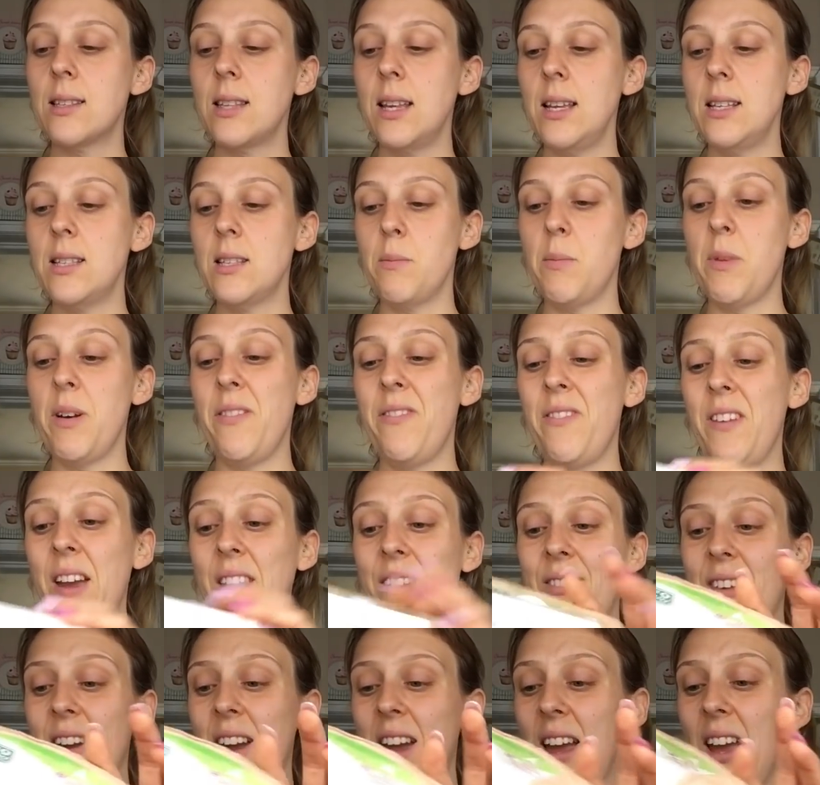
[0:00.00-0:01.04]
These are my
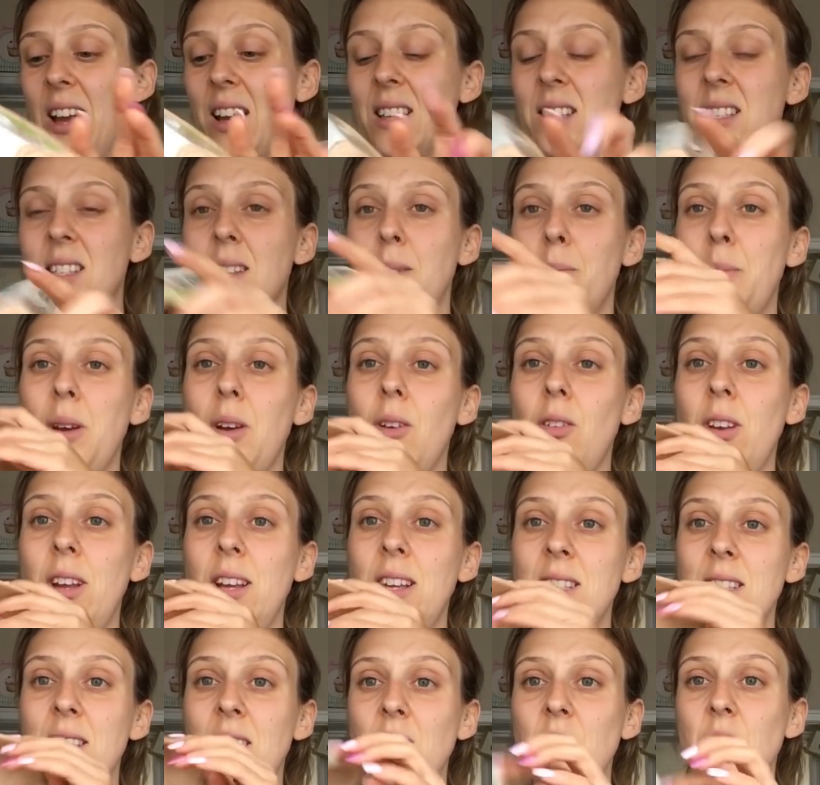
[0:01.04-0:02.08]
favourite eggs, to be
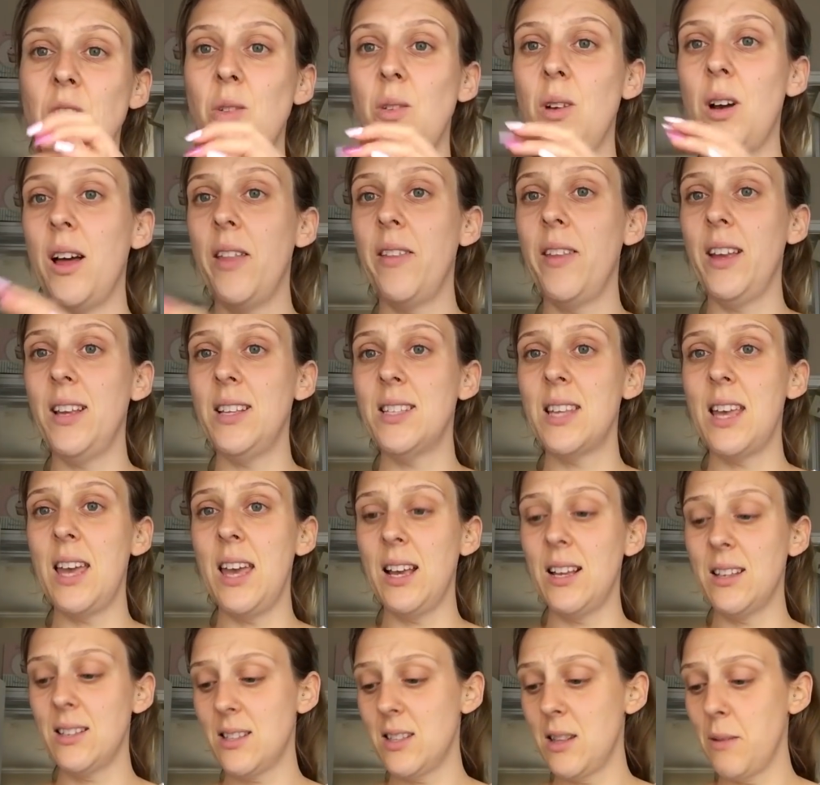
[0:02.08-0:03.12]
honest. I do like these
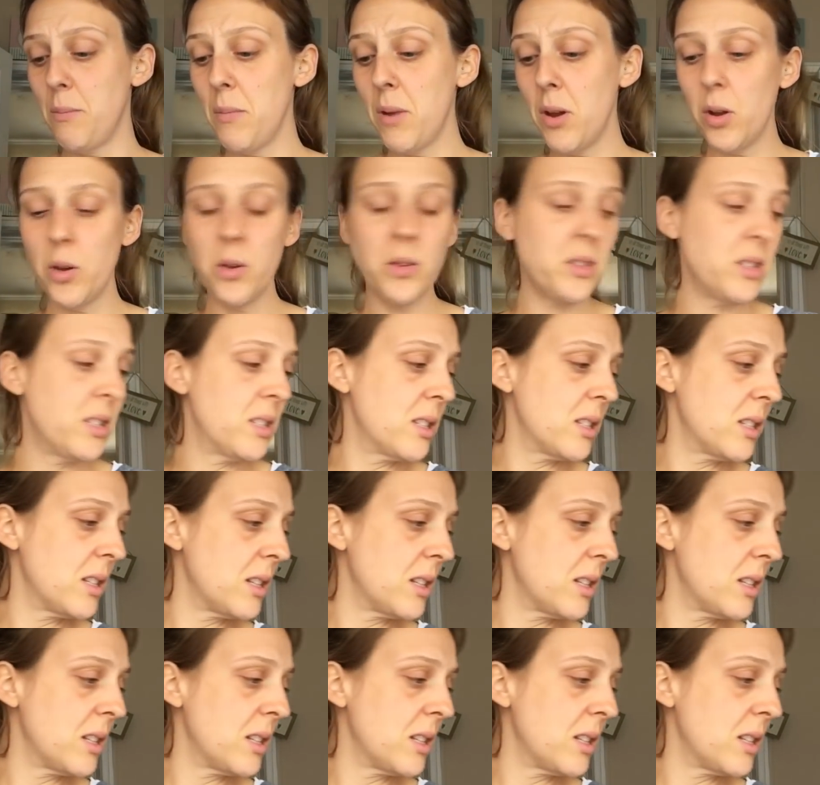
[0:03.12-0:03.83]
eggs the most.